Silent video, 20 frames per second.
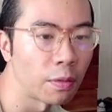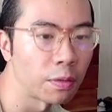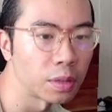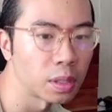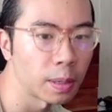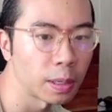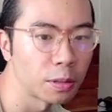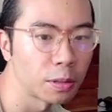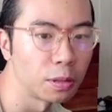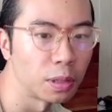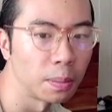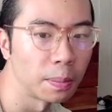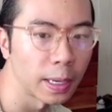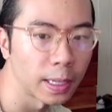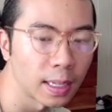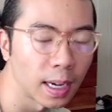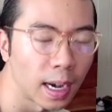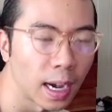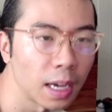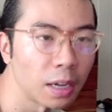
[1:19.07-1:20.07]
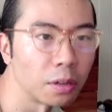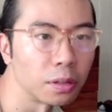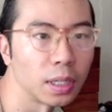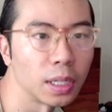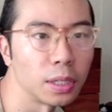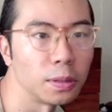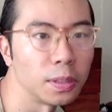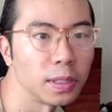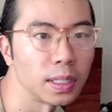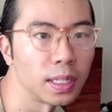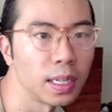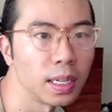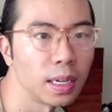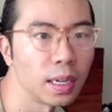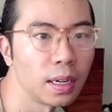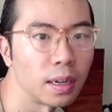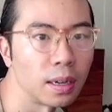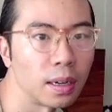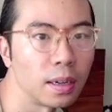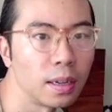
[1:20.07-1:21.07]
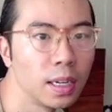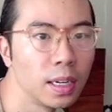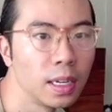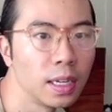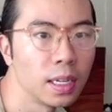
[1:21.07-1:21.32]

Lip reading: respect to the big title that you see here